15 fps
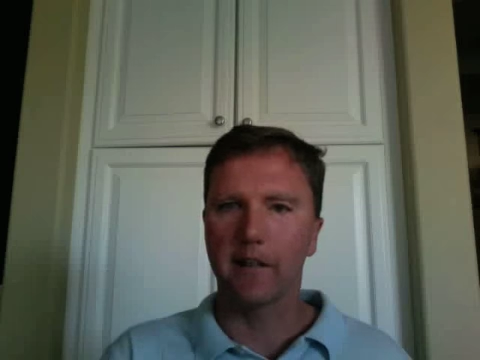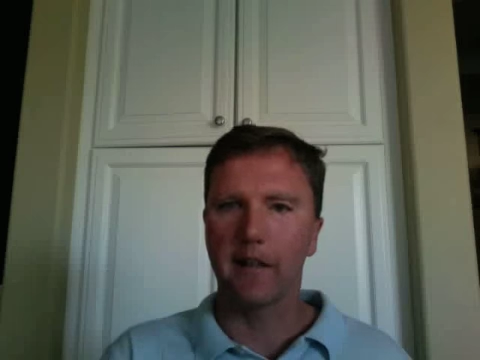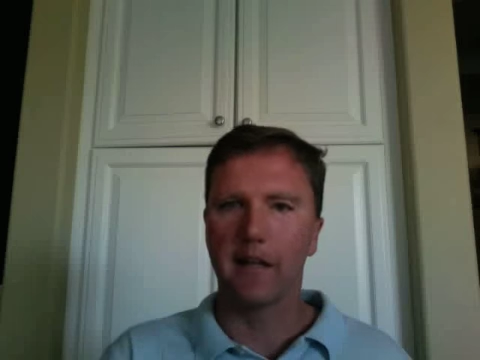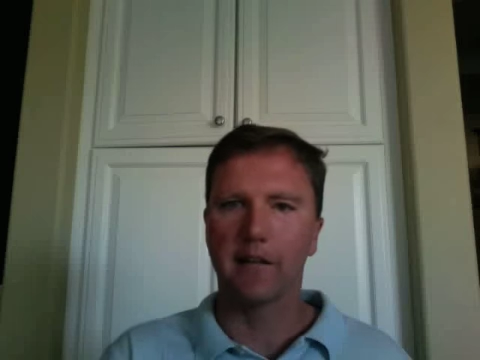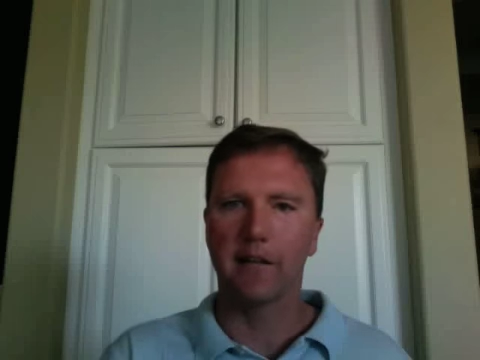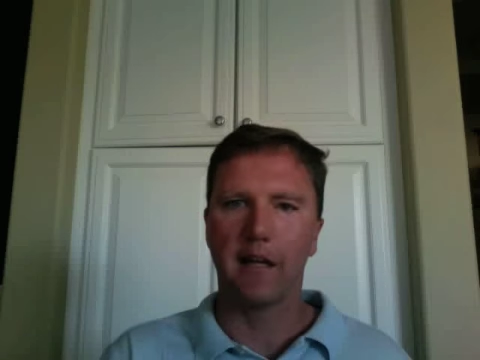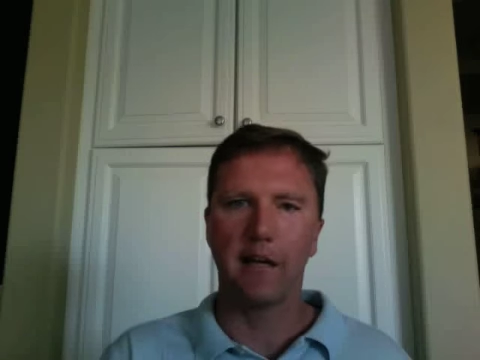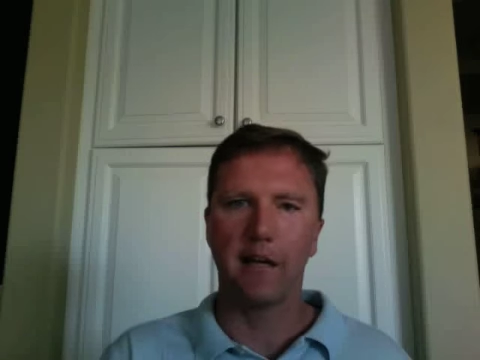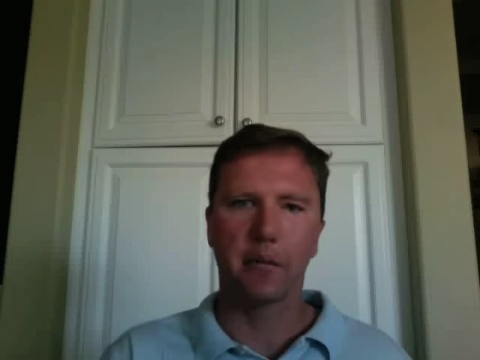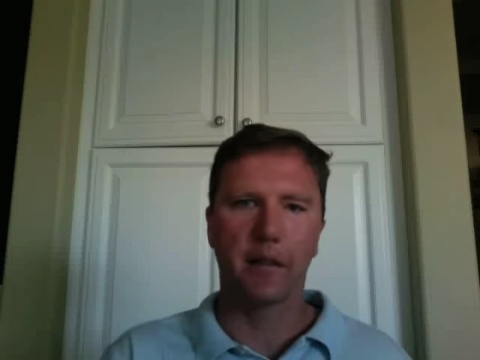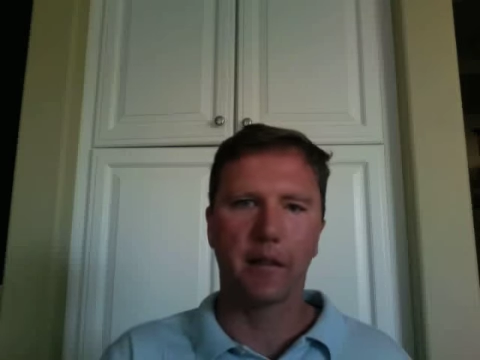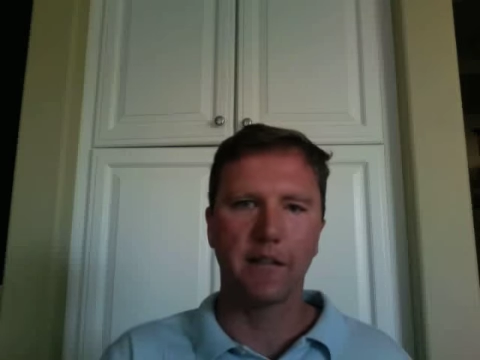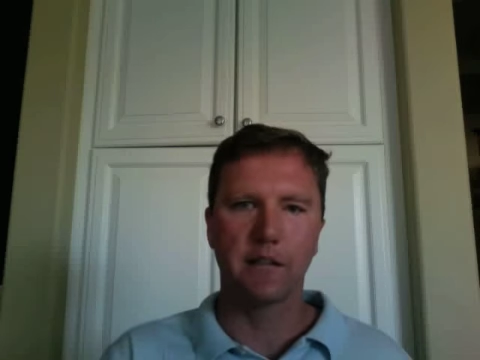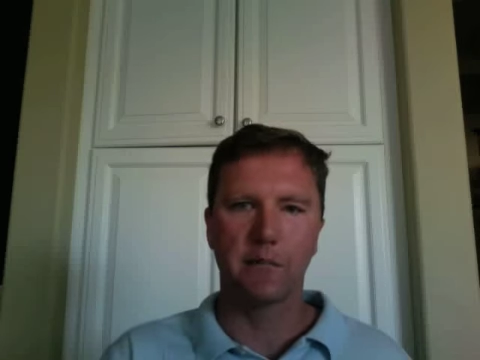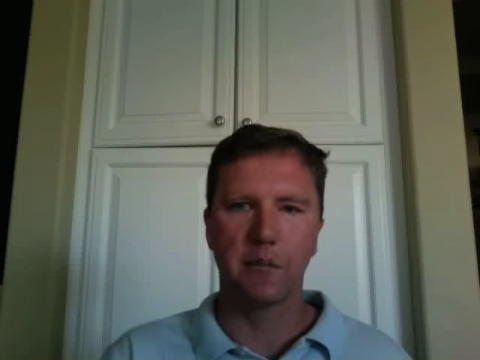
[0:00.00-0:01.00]
that that
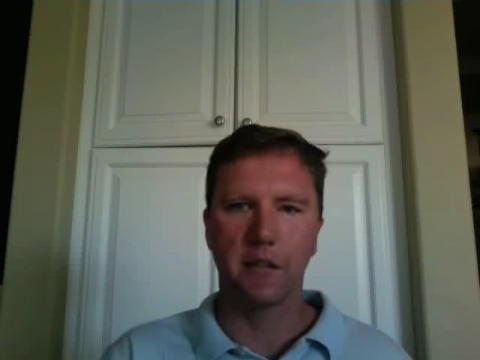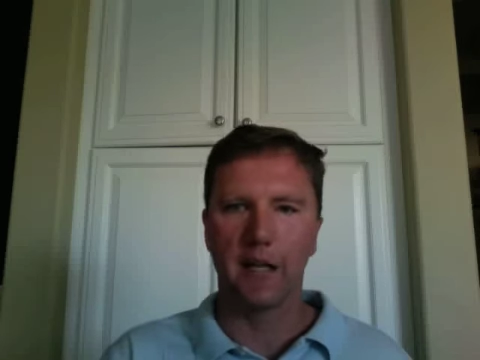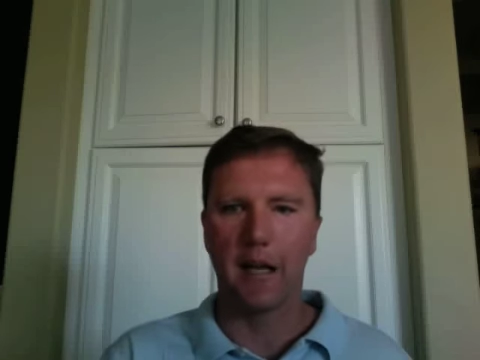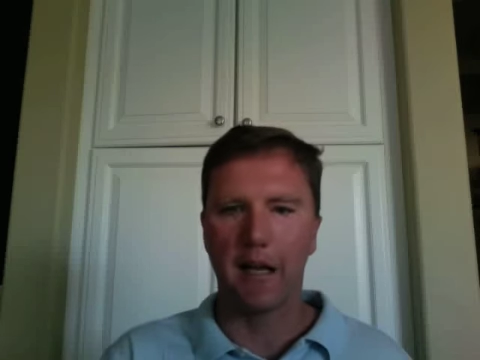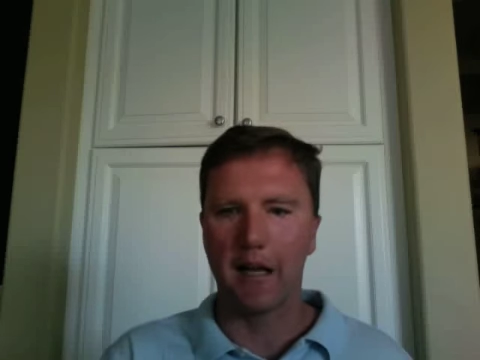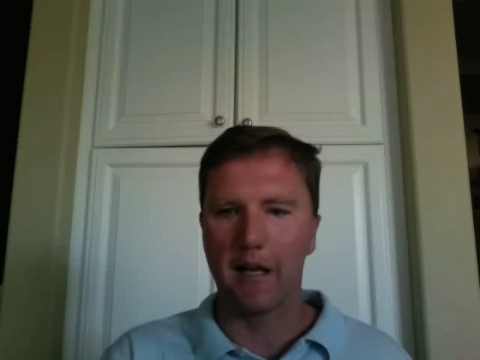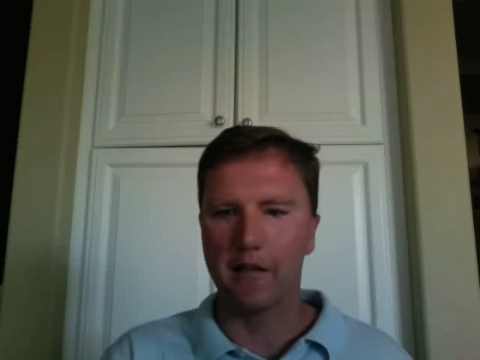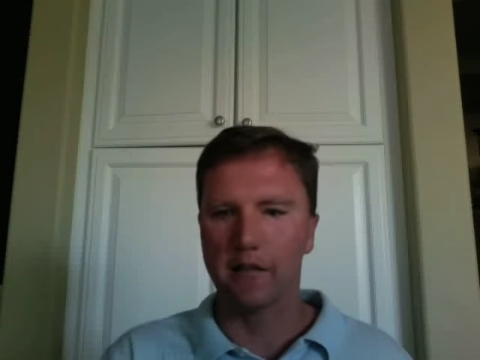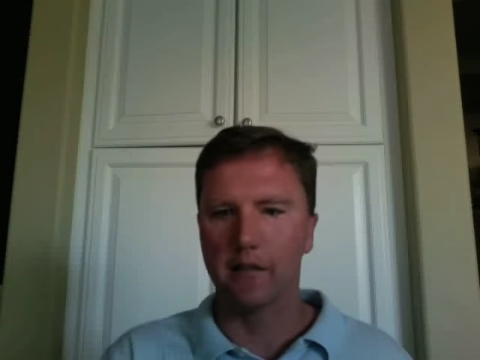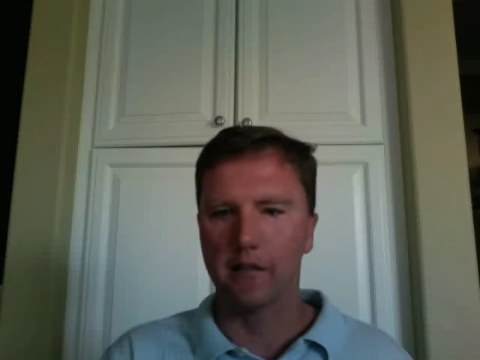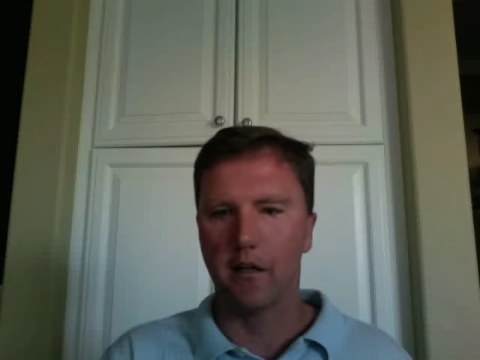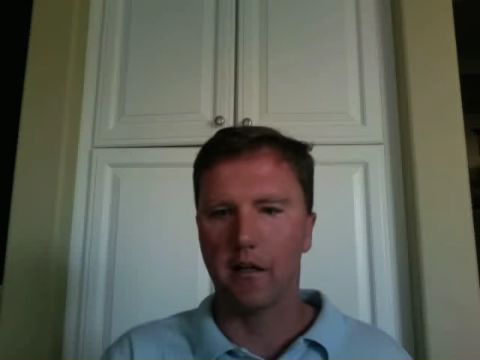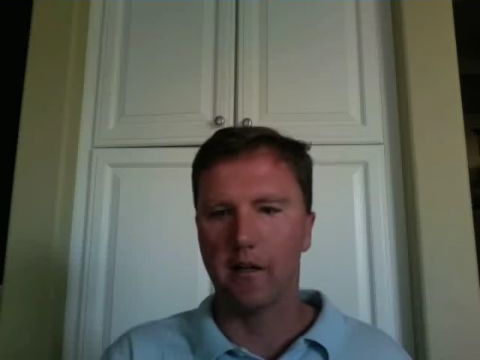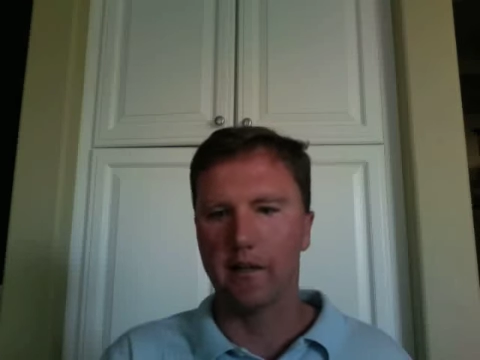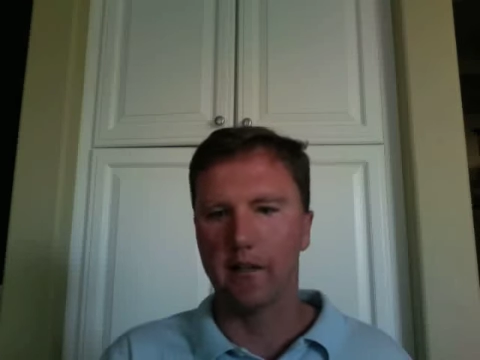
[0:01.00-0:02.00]
placement has
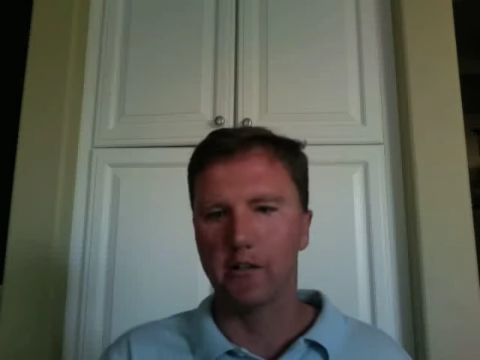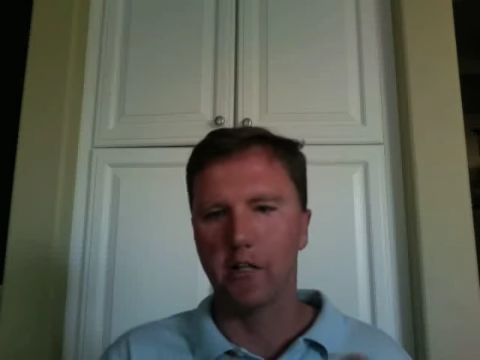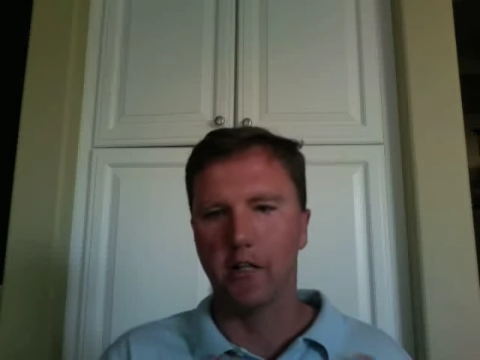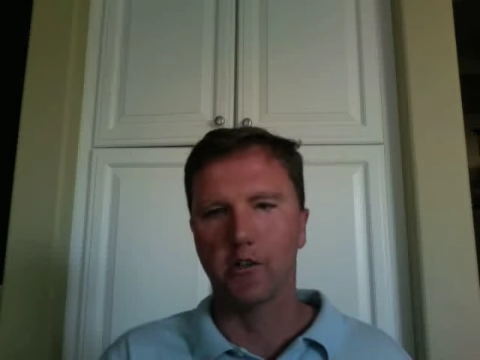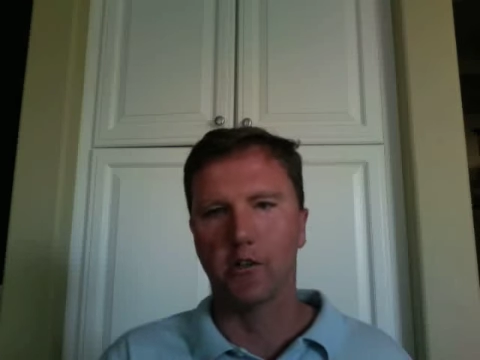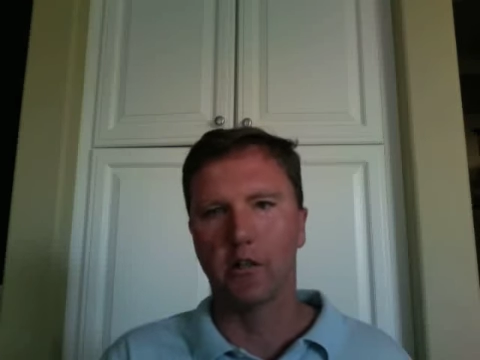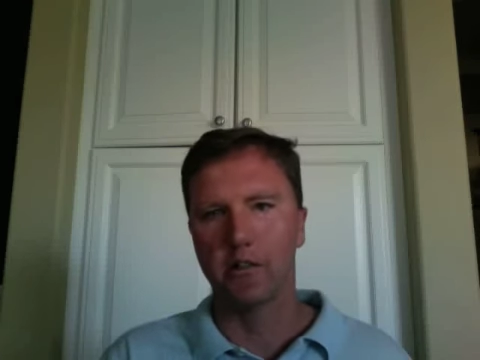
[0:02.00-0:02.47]
on the general